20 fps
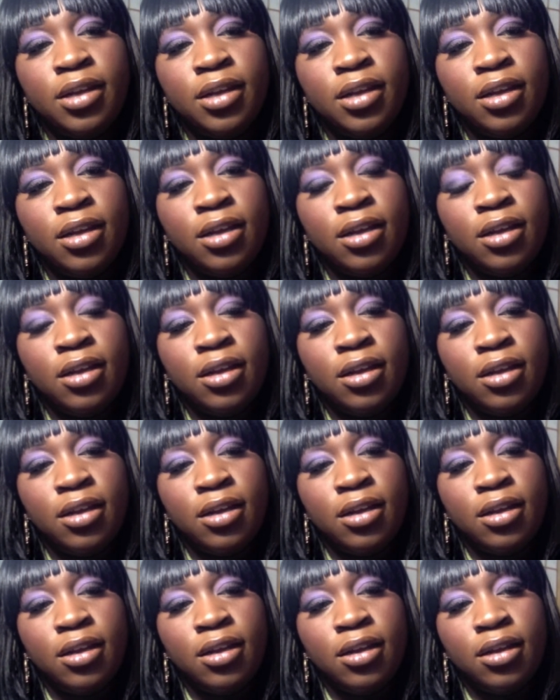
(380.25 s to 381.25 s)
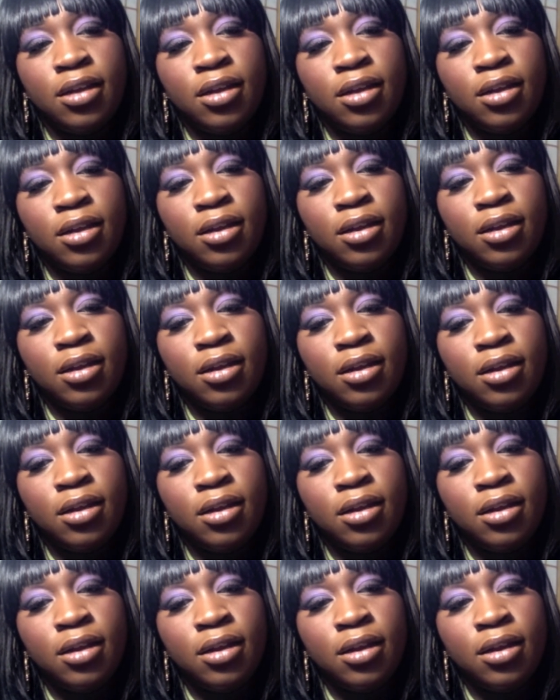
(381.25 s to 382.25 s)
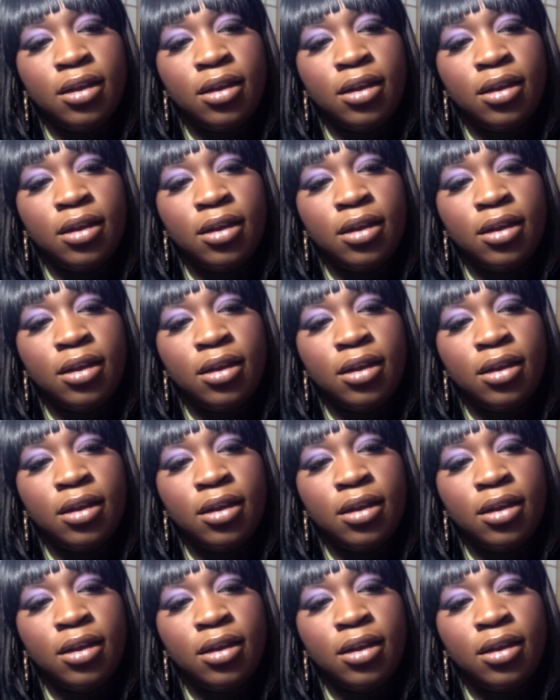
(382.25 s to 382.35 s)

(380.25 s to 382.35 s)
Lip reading: Nothing is said.